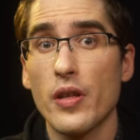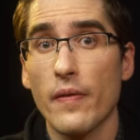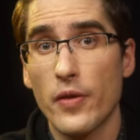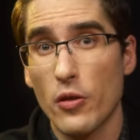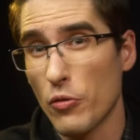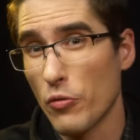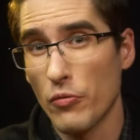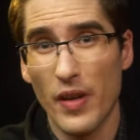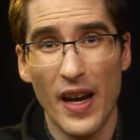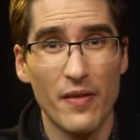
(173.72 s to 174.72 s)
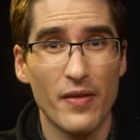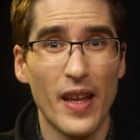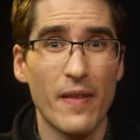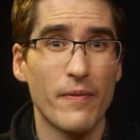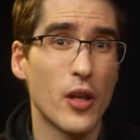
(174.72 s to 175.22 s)
it to kind of
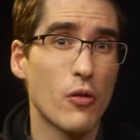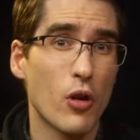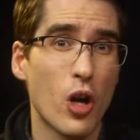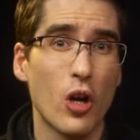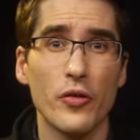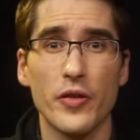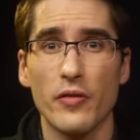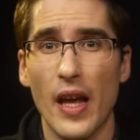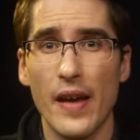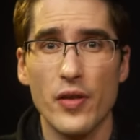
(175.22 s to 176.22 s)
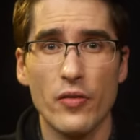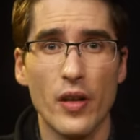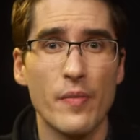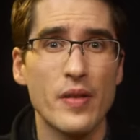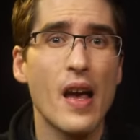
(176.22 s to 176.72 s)
light video calls or live
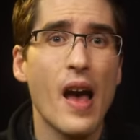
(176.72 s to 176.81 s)
streams,